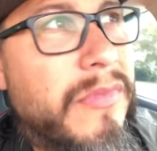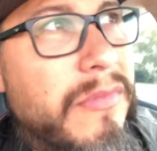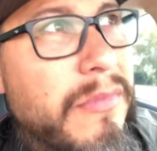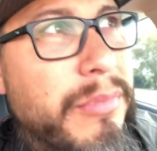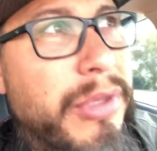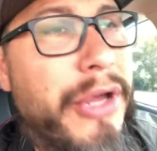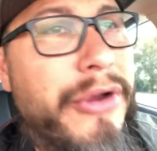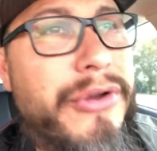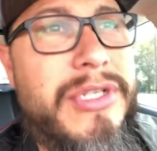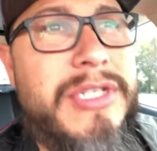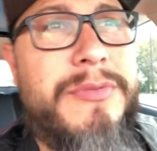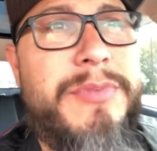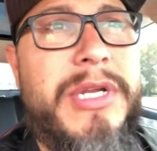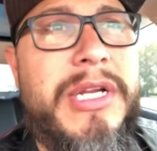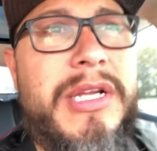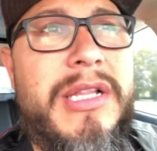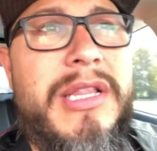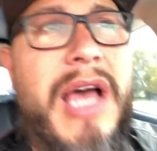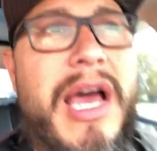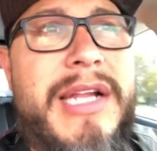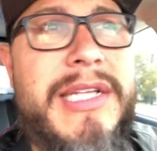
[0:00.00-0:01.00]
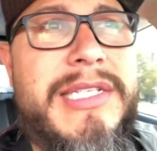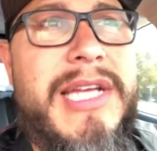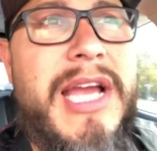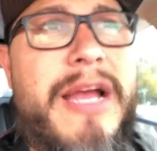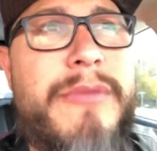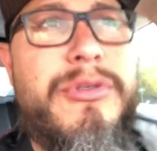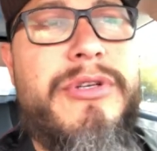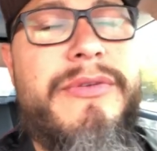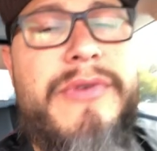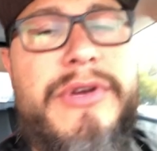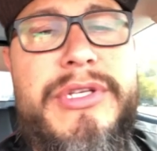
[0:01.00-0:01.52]
players are spending a lot of
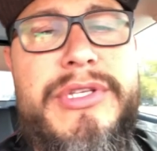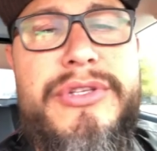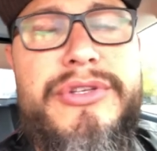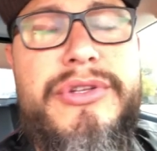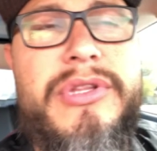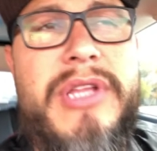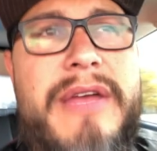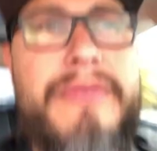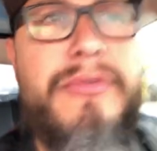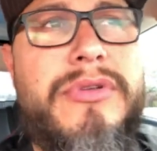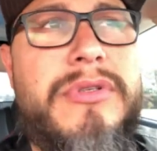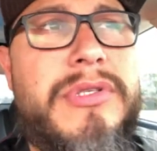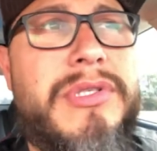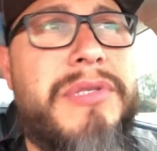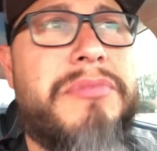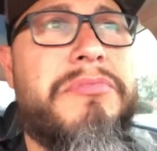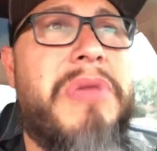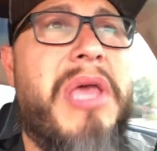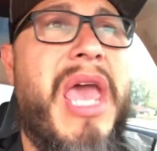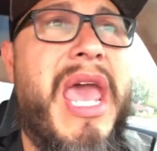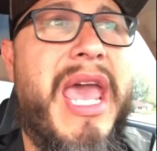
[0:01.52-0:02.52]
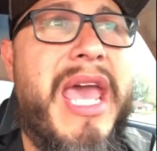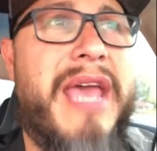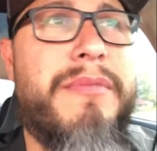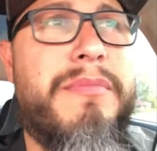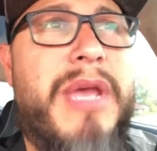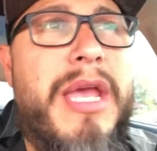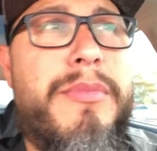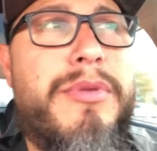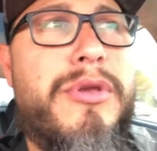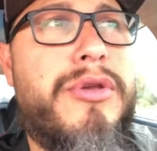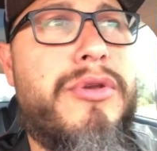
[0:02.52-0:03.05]
time traversing your levels, and
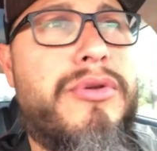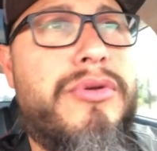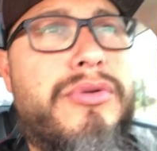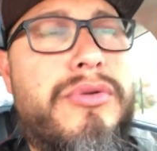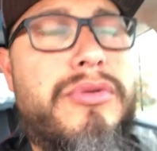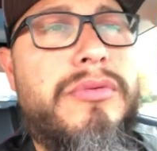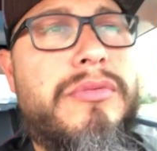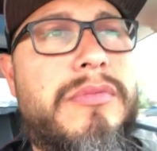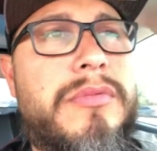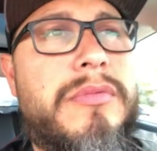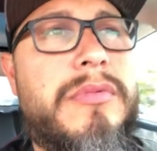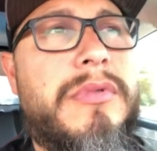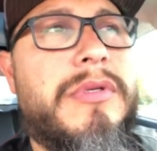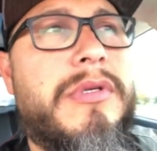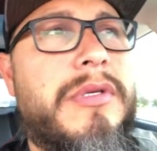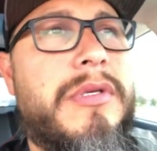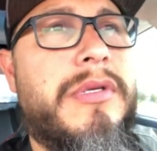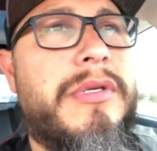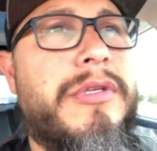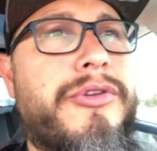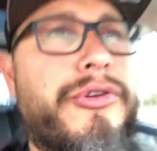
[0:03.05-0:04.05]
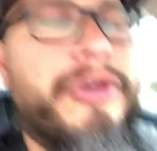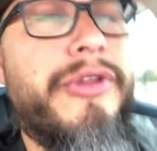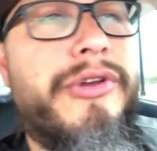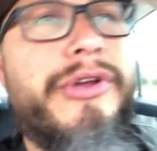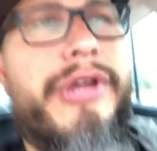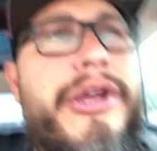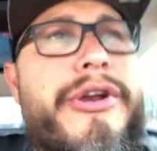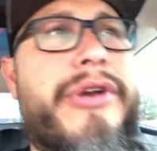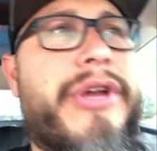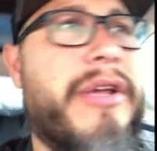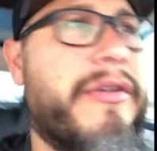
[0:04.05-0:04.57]
maybe you're either
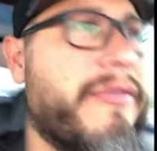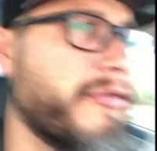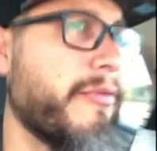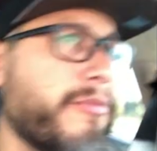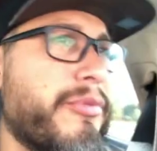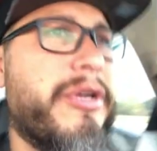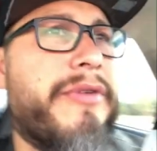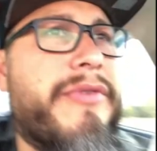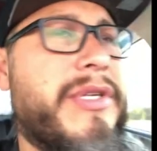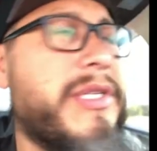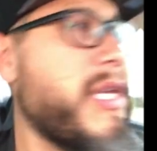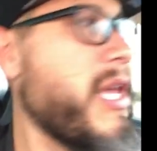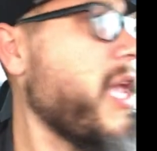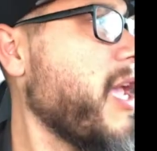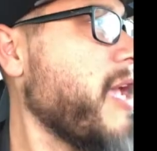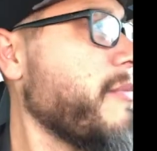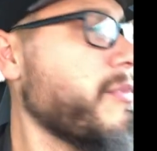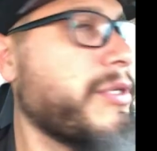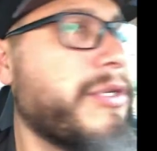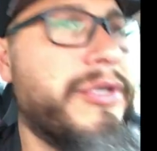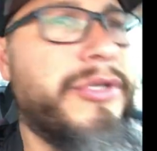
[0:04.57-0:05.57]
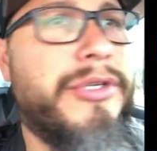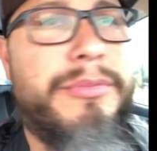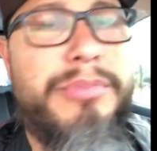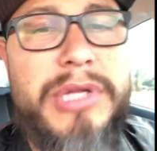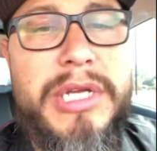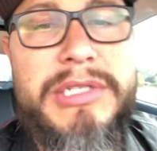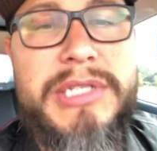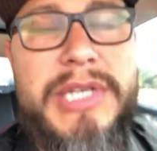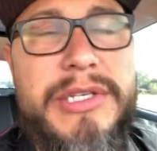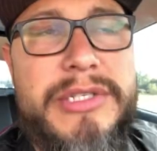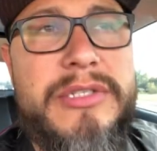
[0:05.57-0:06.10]
hearing from previous games or your
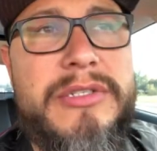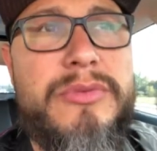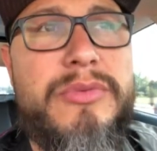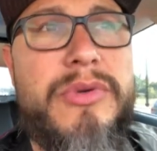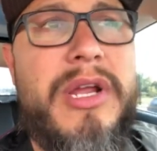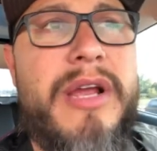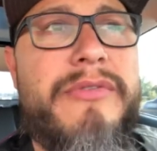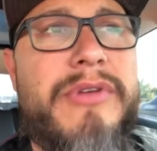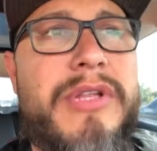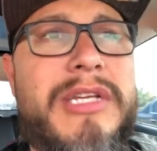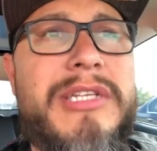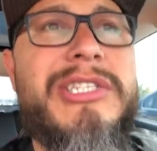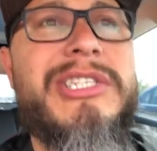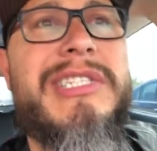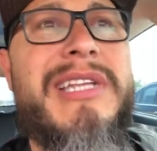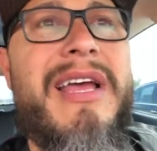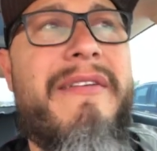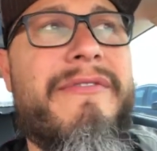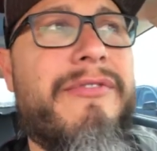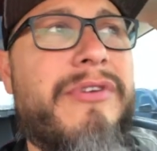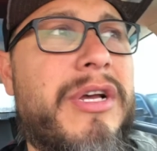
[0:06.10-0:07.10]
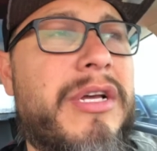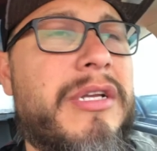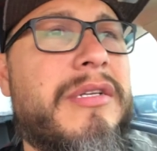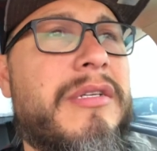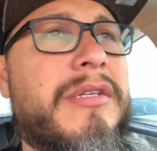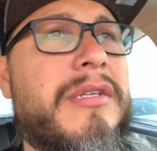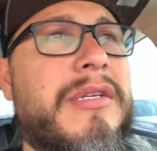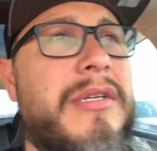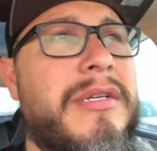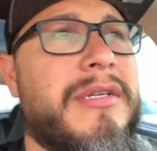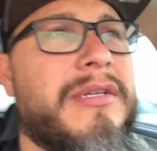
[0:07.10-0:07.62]
playtesters or whatever, that's just not
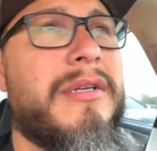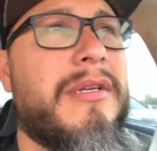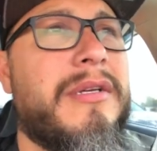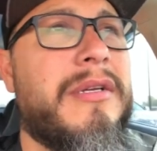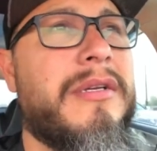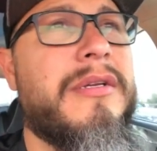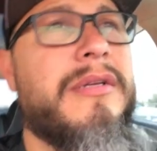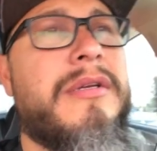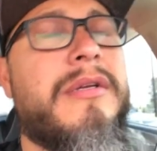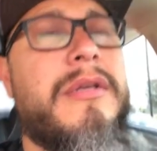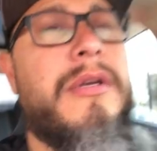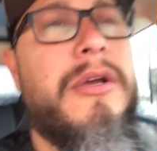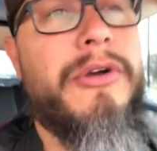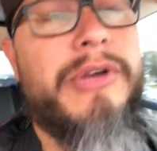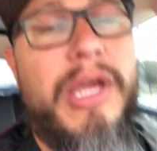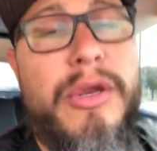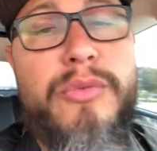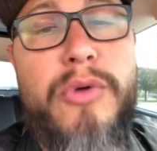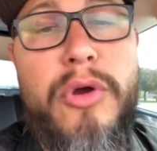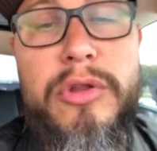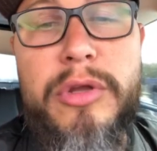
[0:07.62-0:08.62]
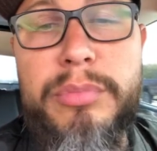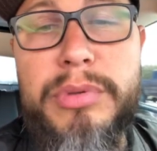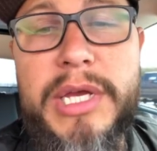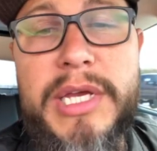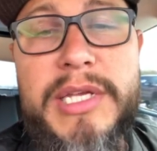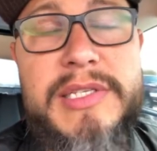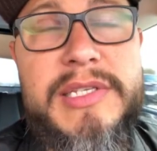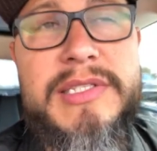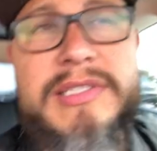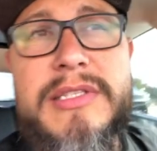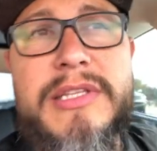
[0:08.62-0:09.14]
fun. Okay,
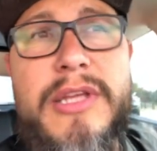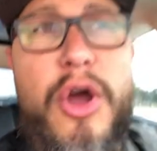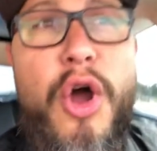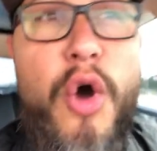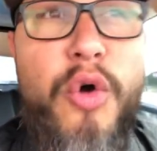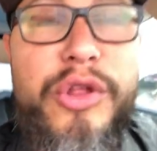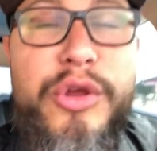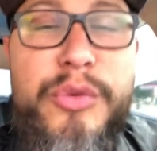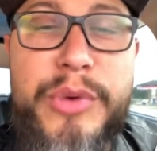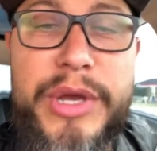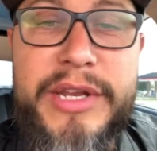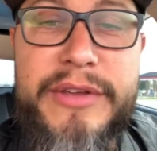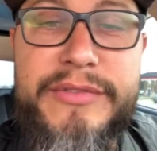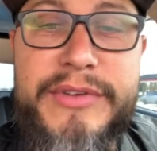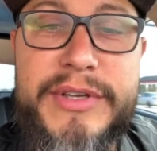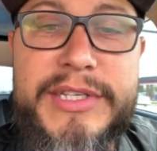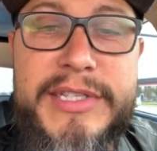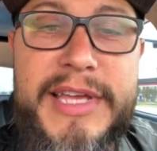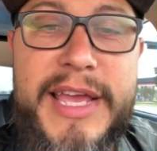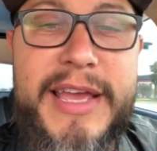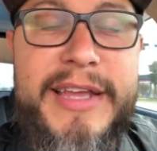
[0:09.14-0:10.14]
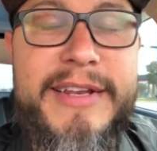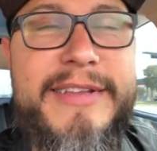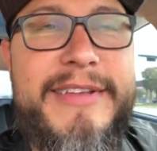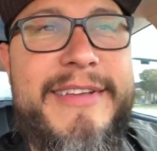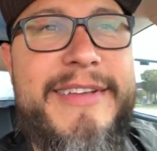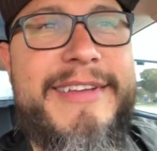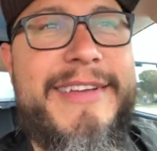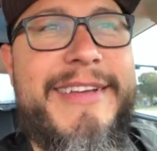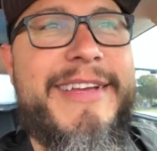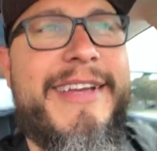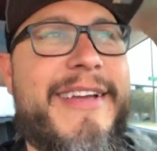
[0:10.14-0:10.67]
rollerblades isn't the only way to fix that.
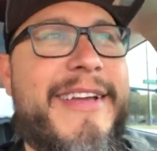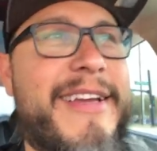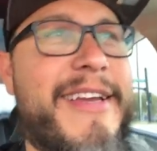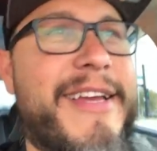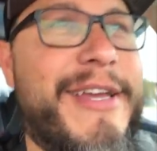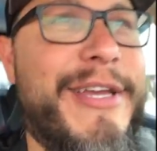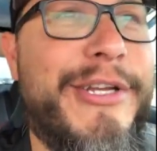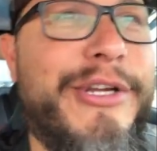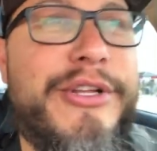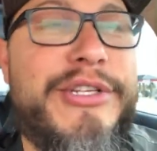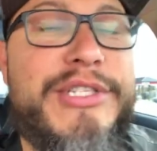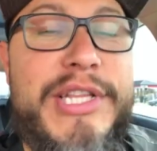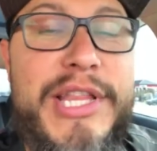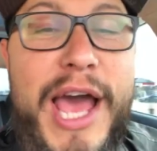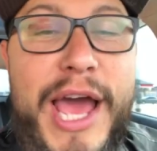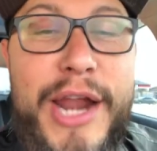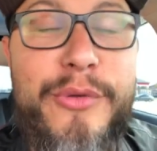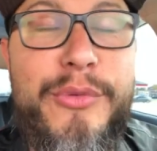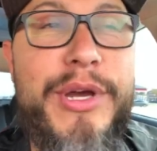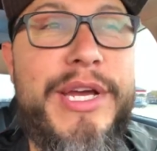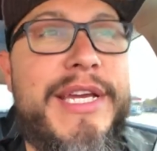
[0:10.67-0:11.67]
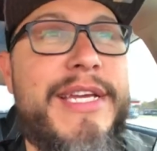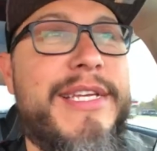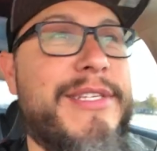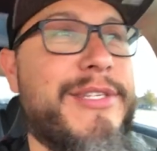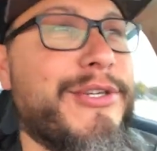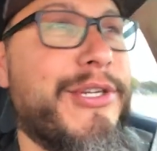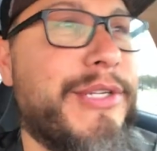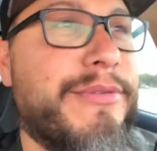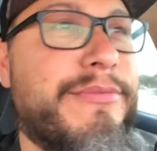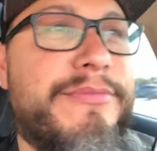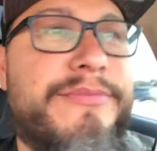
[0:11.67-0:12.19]
You know, there's a lot of ways
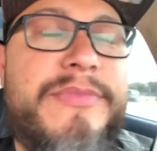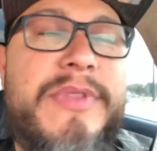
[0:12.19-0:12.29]
you can